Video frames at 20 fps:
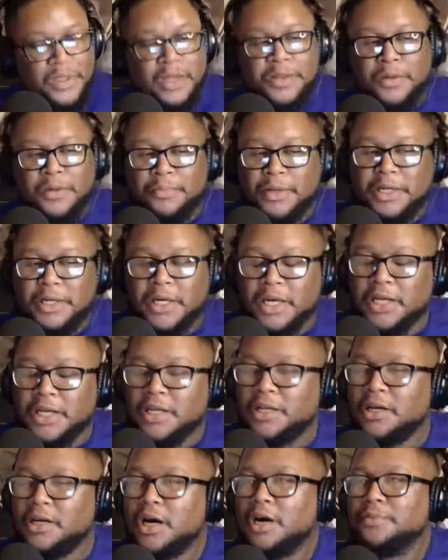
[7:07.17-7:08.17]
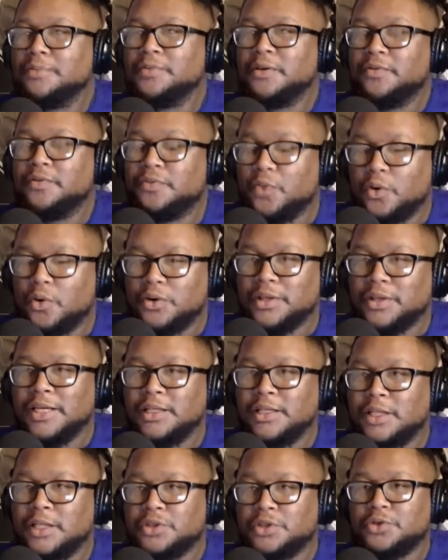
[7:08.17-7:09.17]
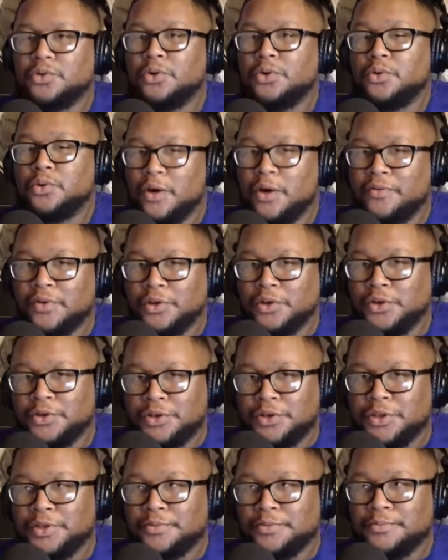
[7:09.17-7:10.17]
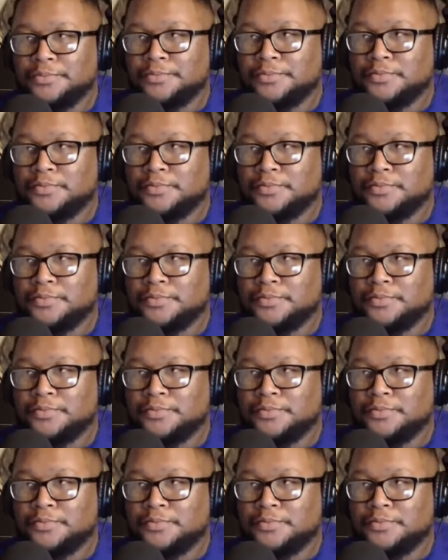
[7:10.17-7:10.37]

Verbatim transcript: the beginning of the fourth industrial revolution.